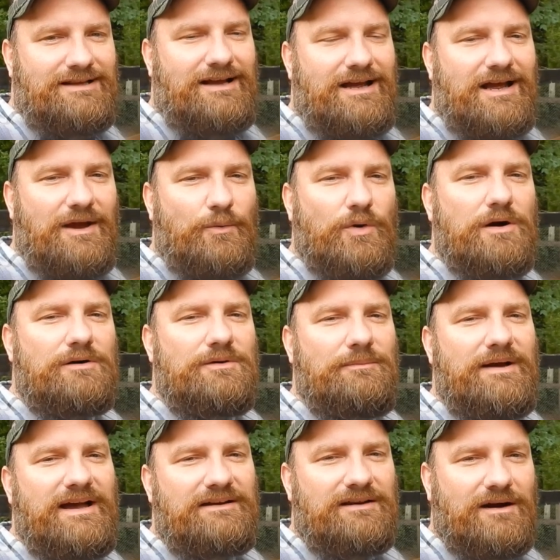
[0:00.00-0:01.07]
Hey, welcome
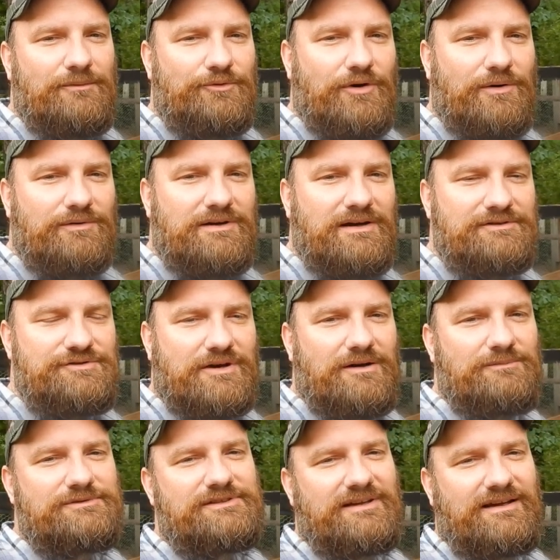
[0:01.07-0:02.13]
back to Homegrown Country
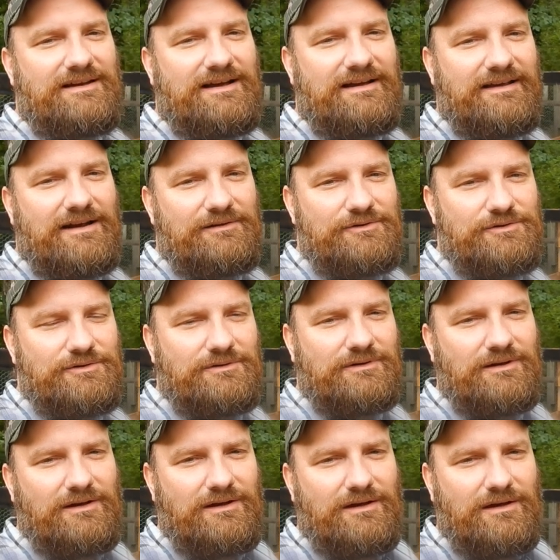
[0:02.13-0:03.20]
Homestead. How y'all doing?
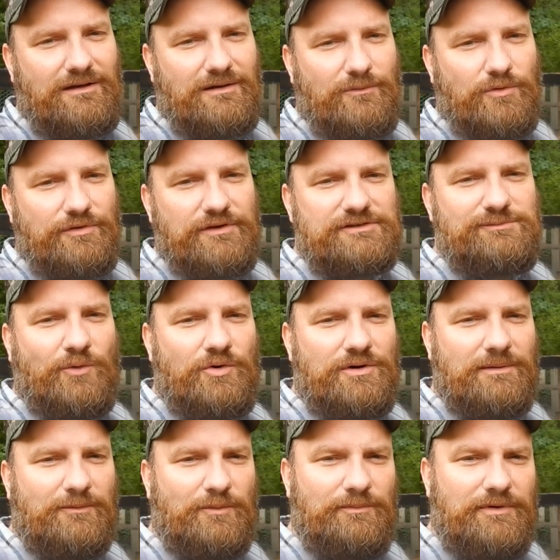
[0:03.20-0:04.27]
Well, this
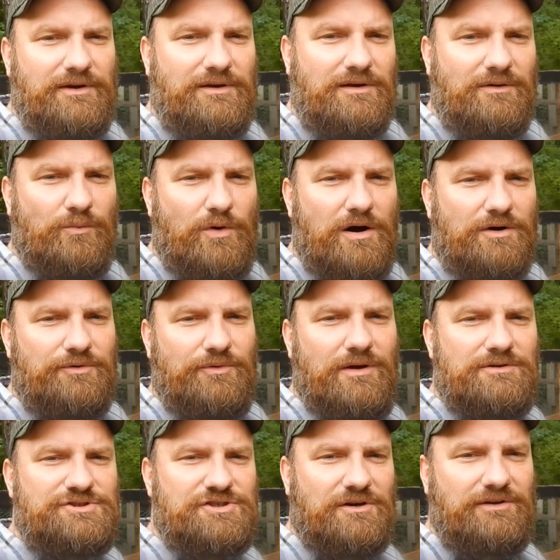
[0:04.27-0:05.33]
morning I'm going to be walking
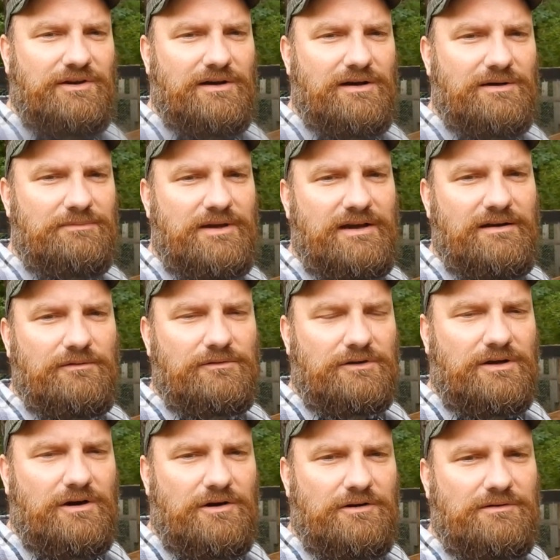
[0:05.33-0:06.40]
around showing you an update on the
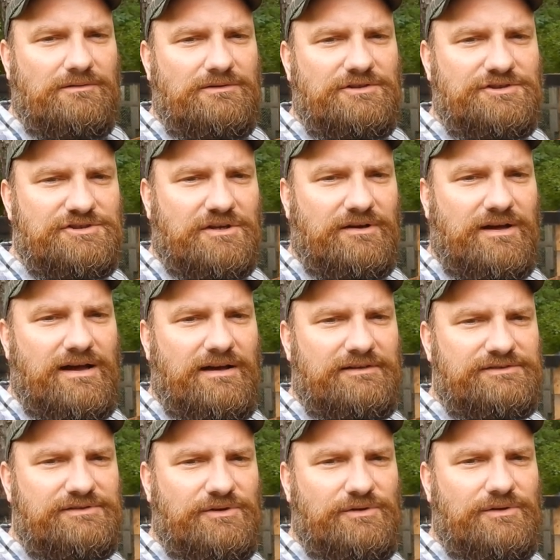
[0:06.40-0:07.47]
garden, show you how
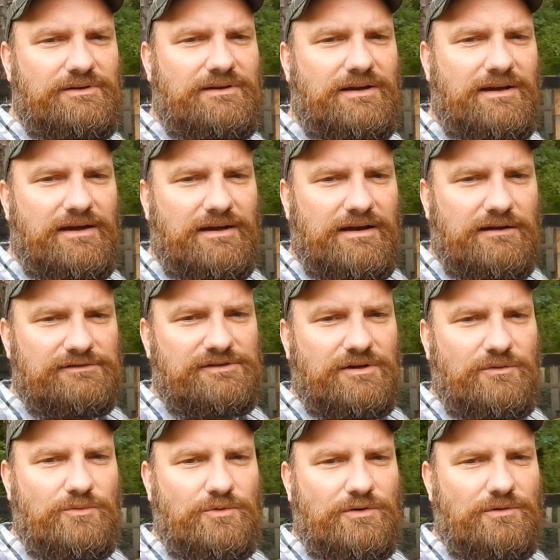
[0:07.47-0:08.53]
it's doing, and
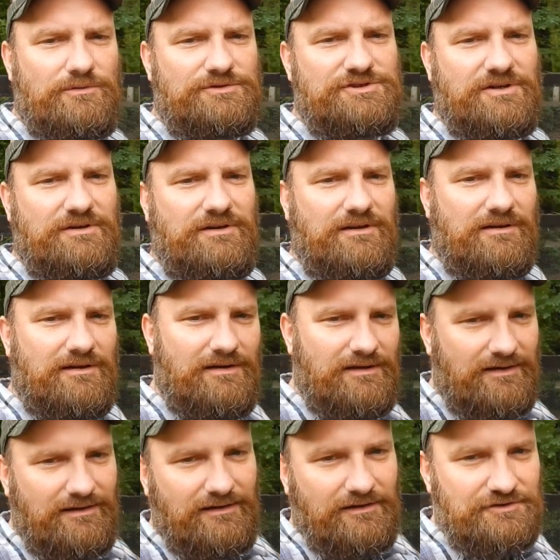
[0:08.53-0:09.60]
also we're going to show you
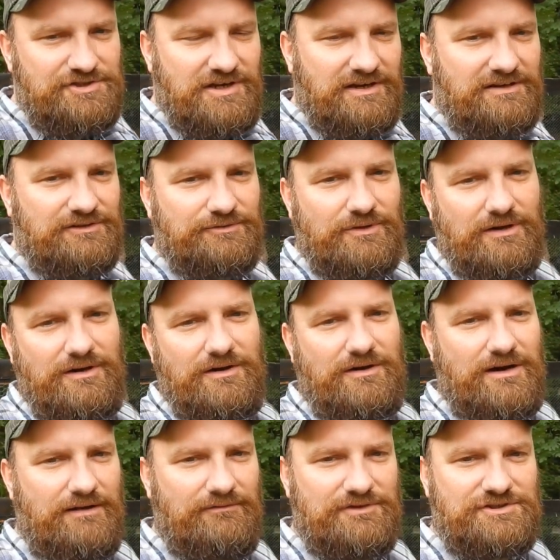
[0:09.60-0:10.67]
chickens right here.
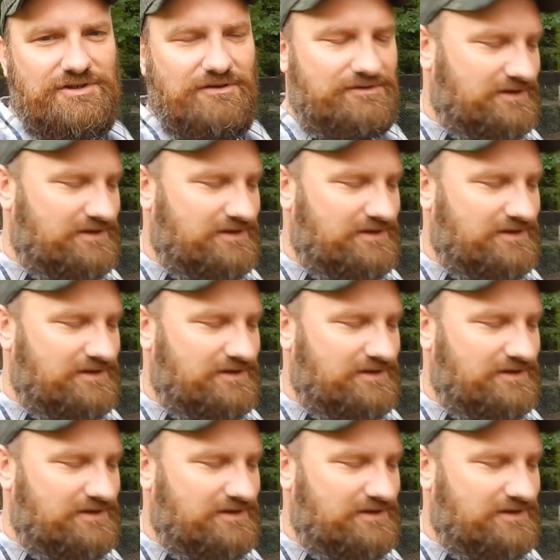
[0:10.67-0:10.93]
Haven't showed